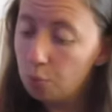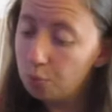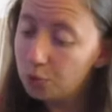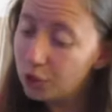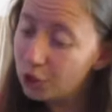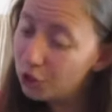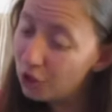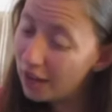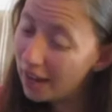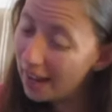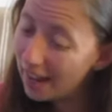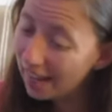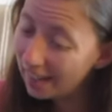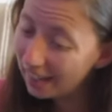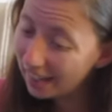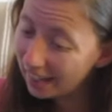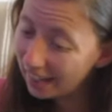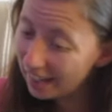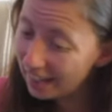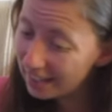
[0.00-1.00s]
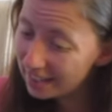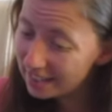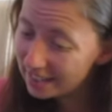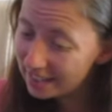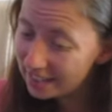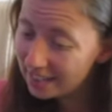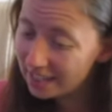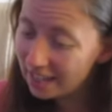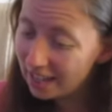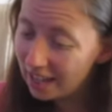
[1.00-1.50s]
Did you like it?
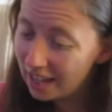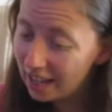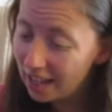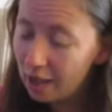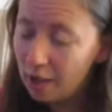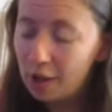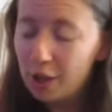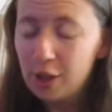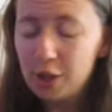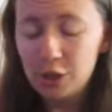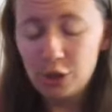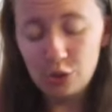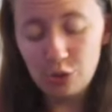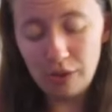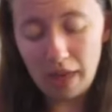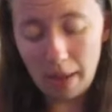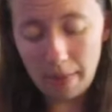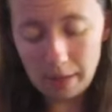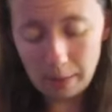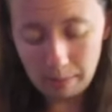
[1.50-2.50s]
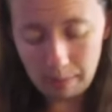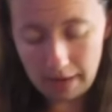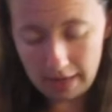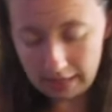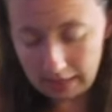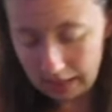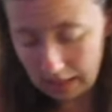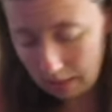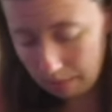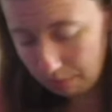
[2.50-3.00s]
So that was
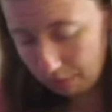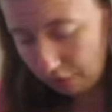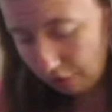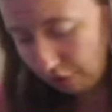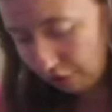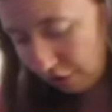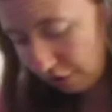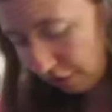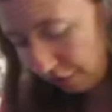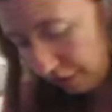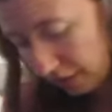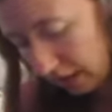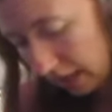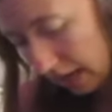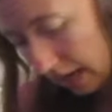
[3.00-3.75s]
Pixie approved,